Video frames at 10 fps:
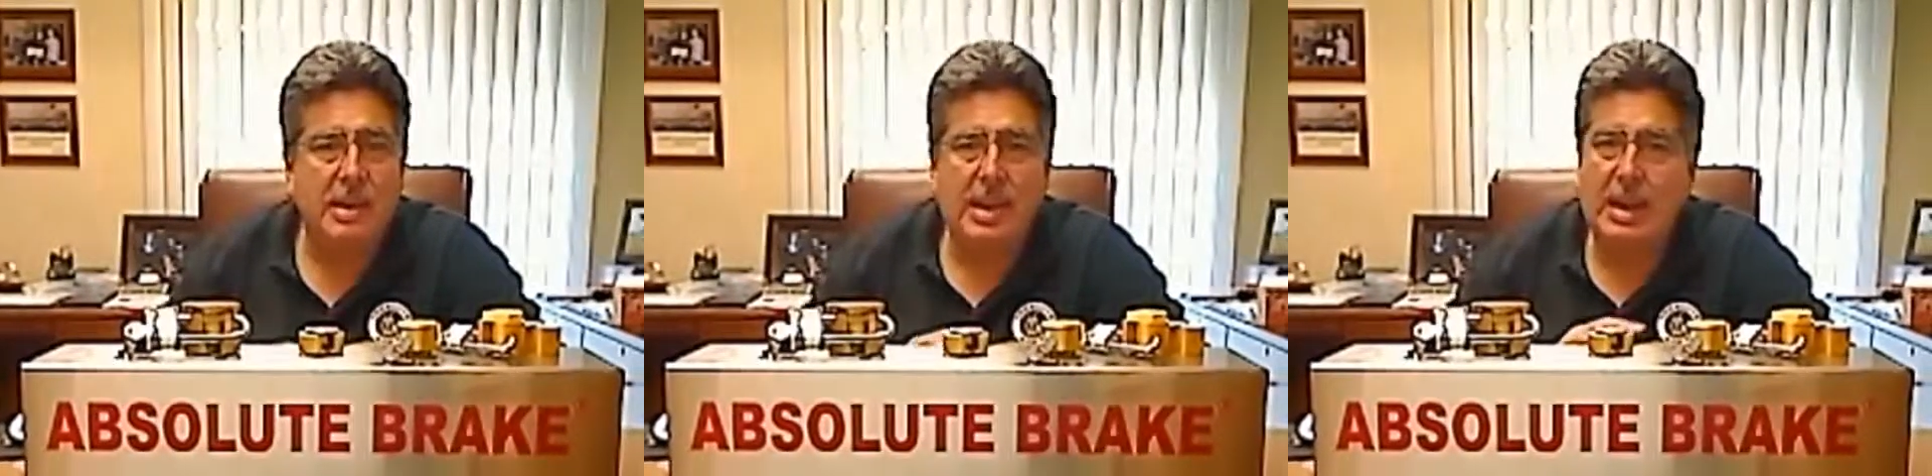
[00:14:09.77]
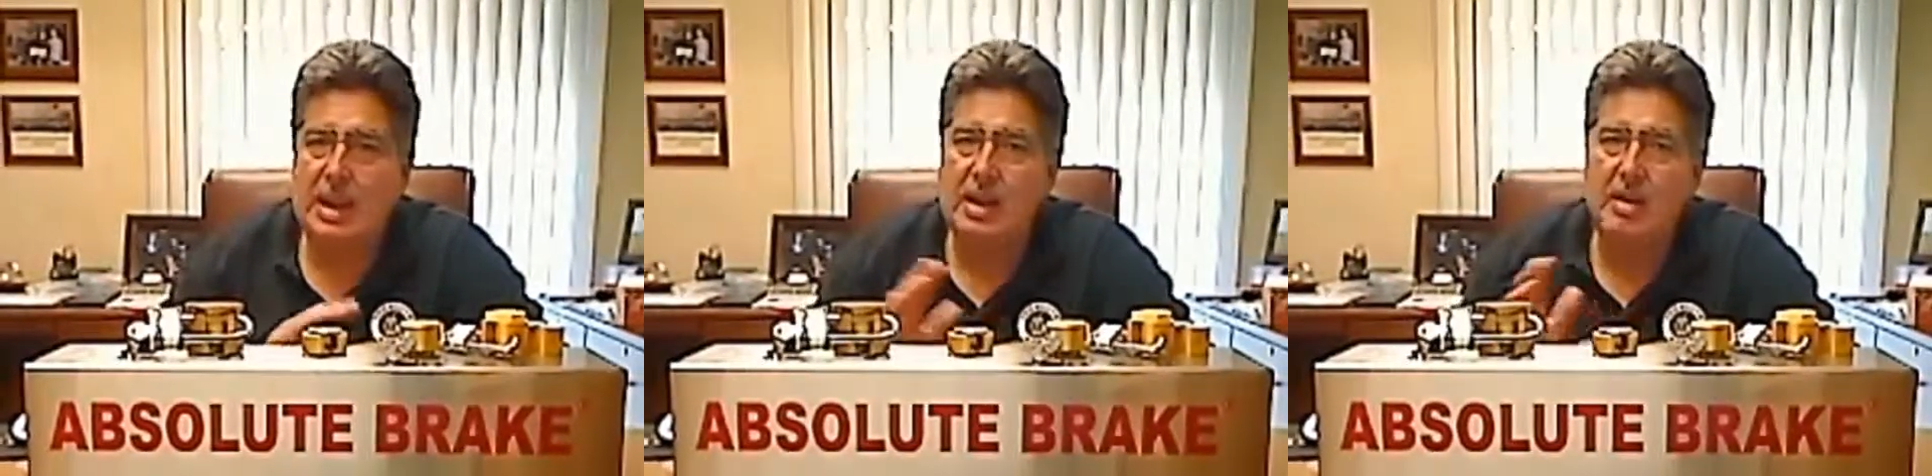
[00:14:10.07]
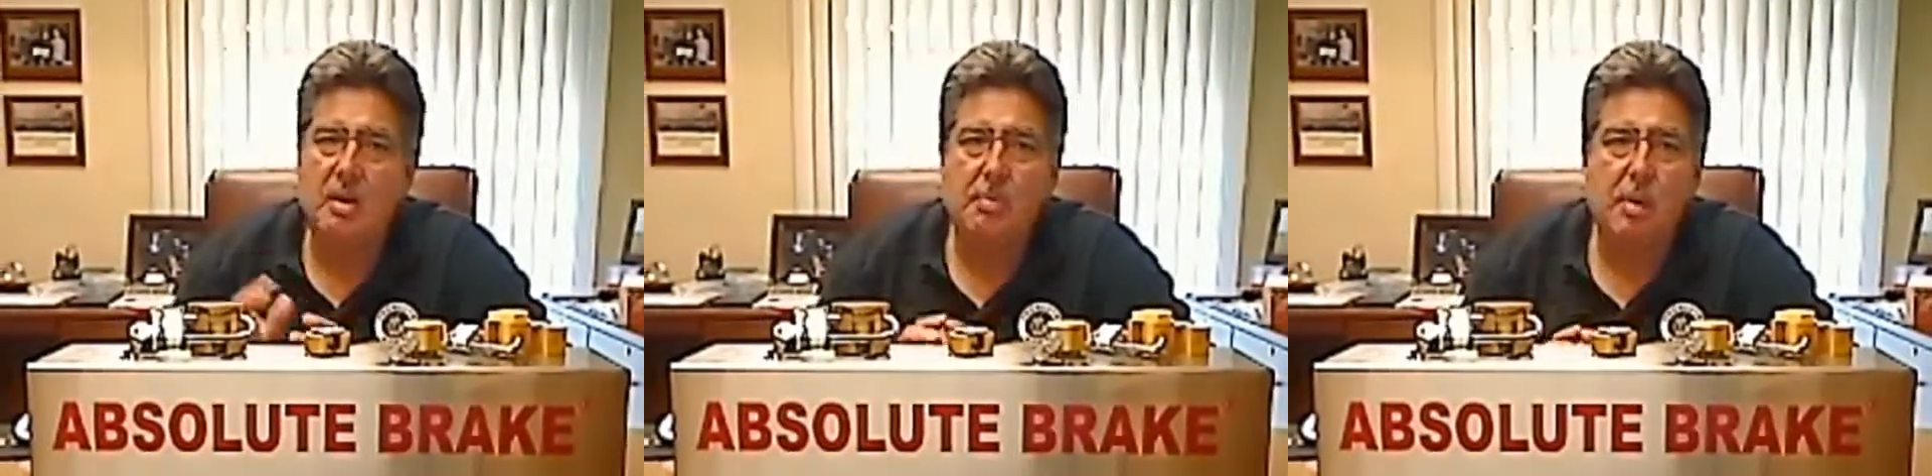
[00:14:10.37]
and
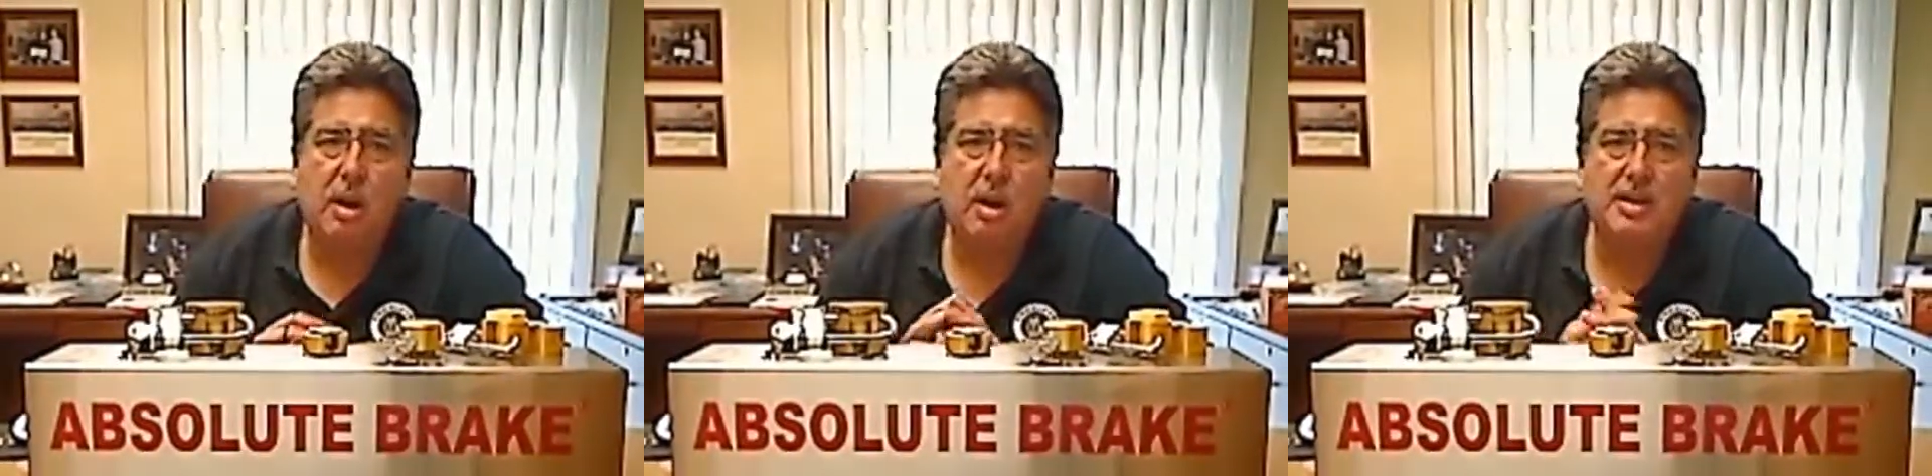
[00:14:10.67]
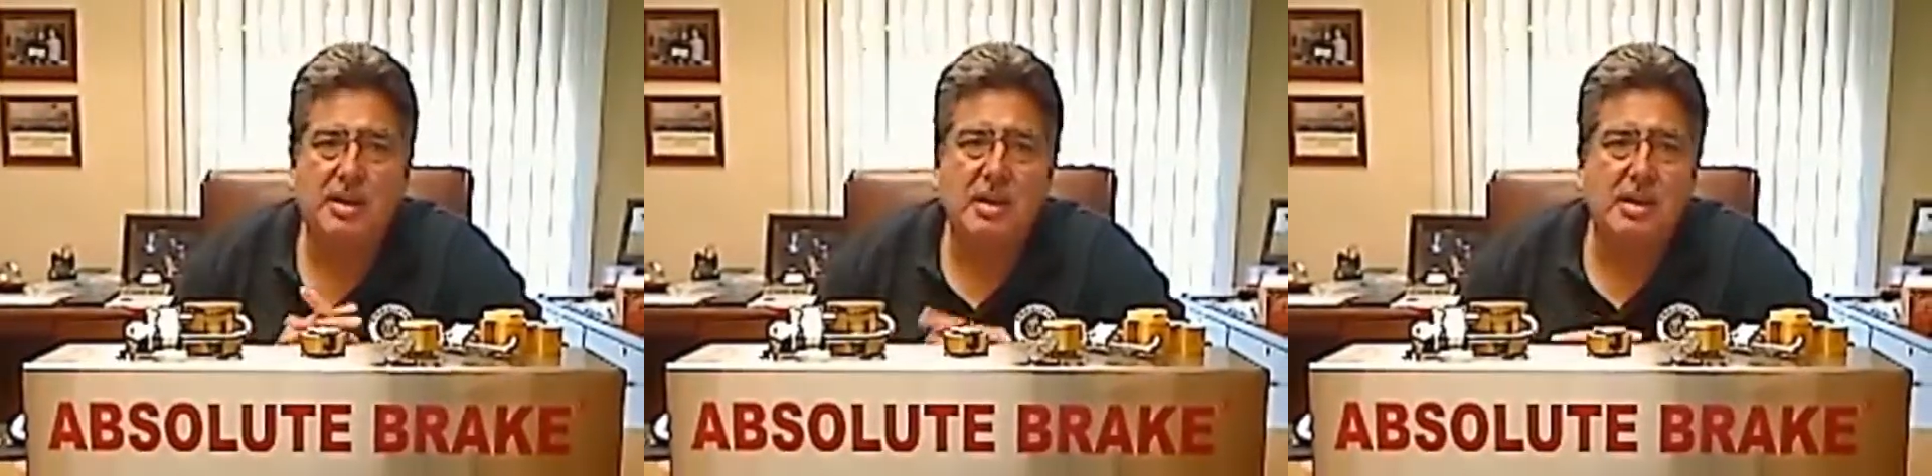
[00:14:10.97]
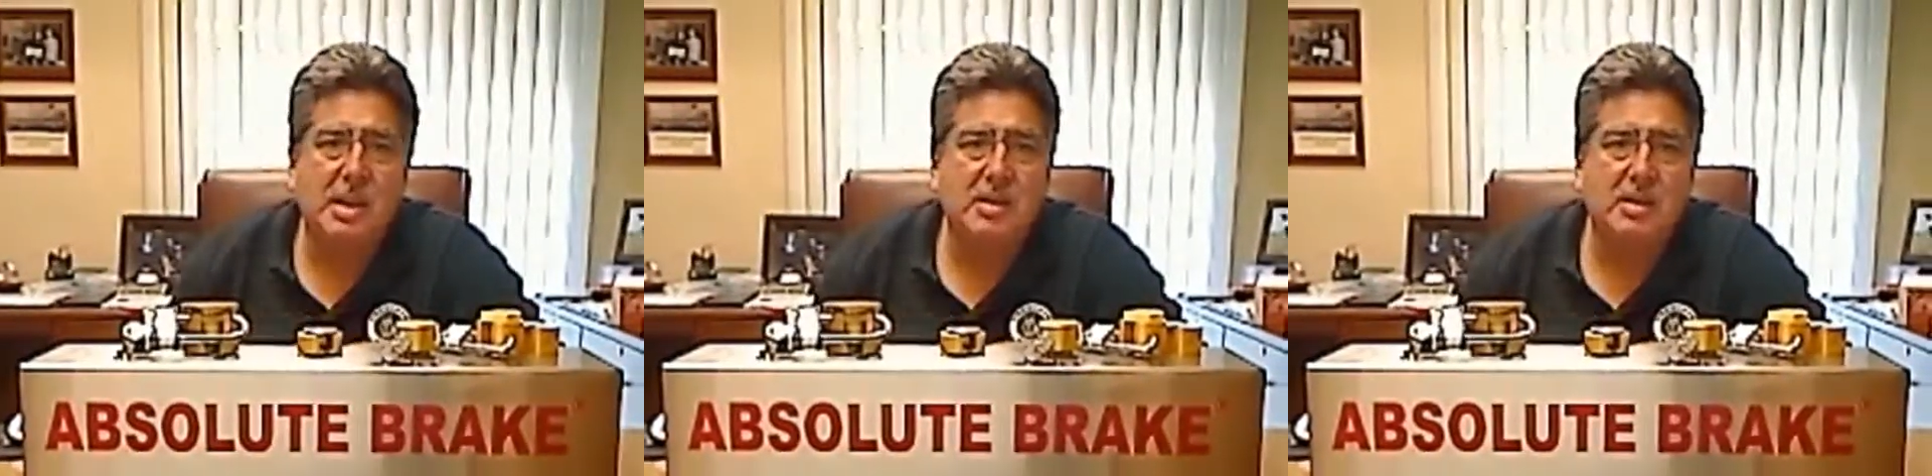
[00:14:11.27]
under our product
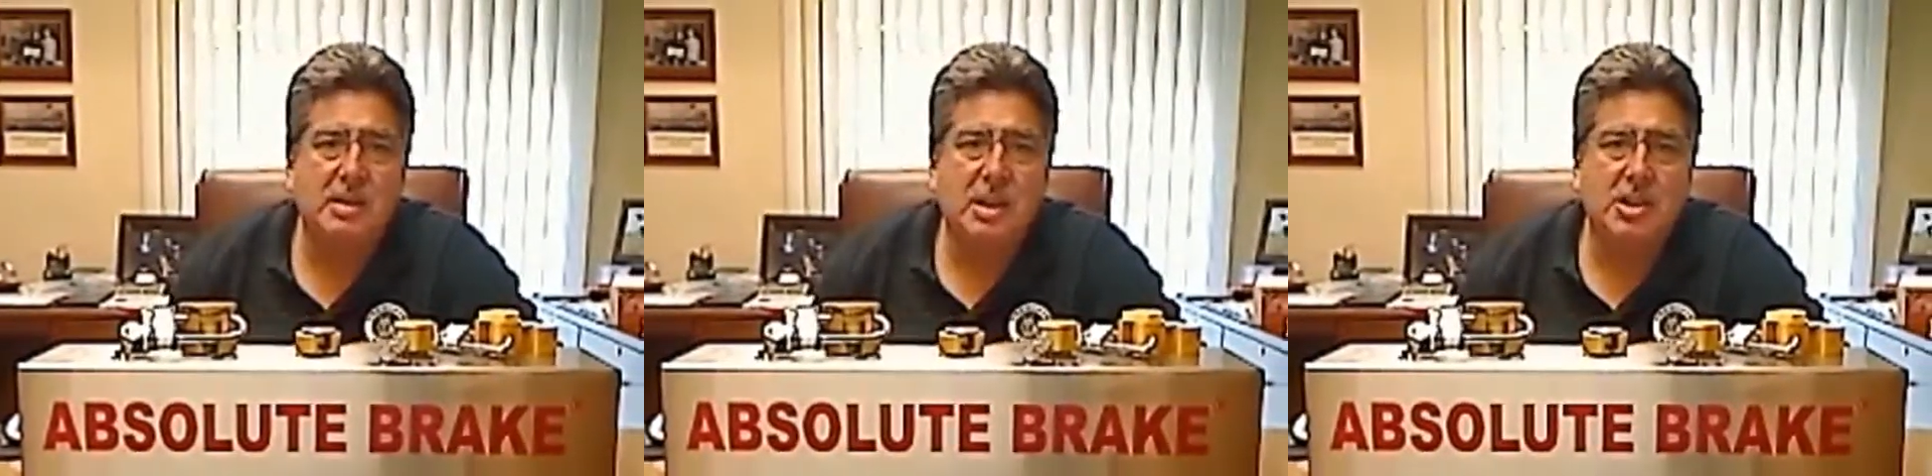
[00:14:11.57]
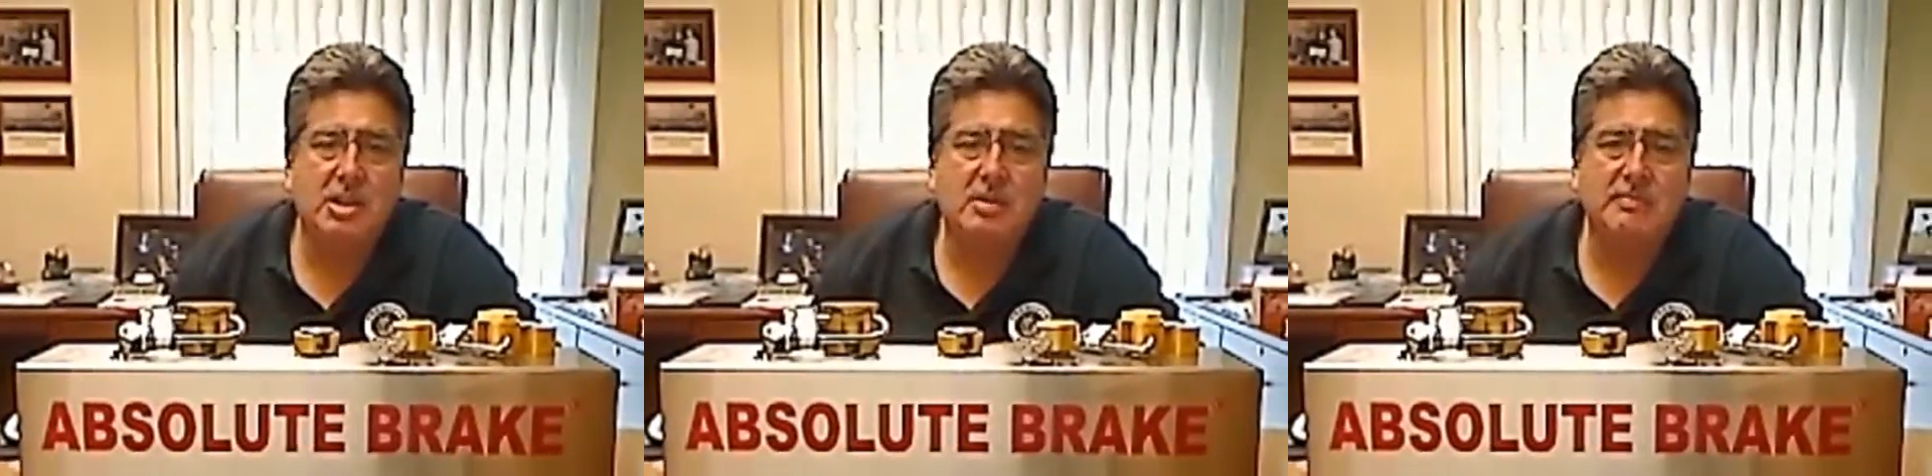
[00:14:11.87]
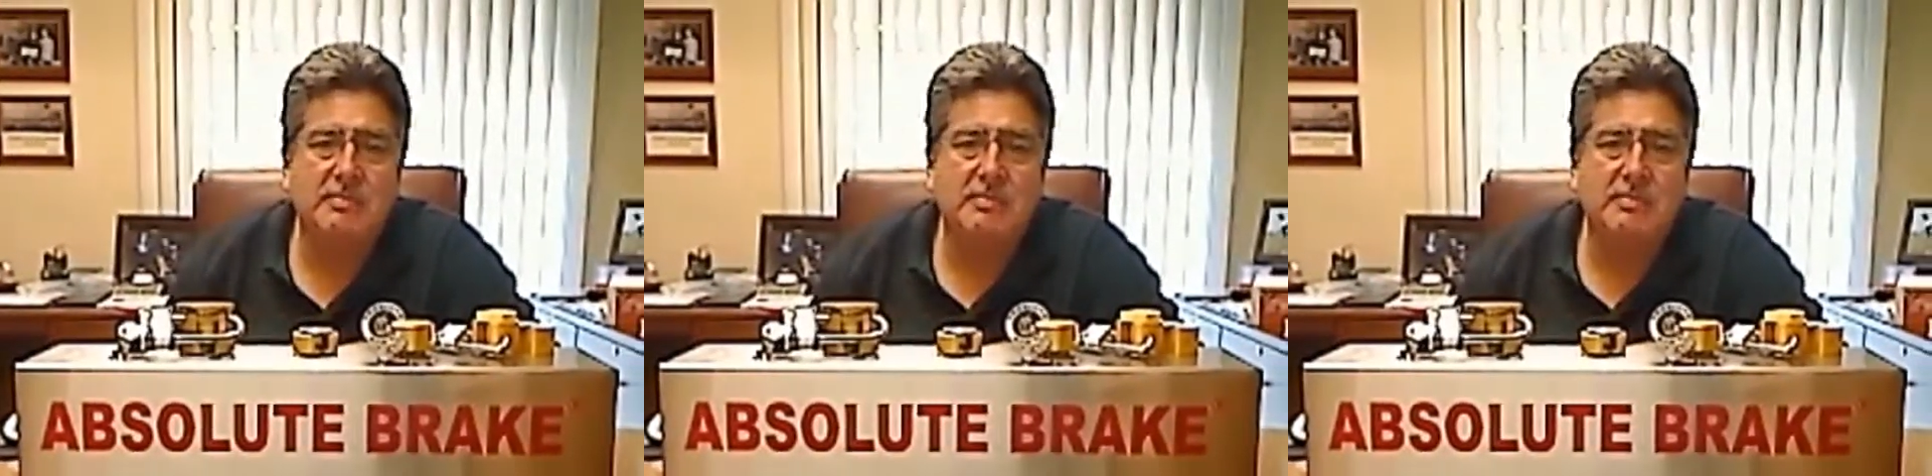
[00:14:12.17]
detailed section,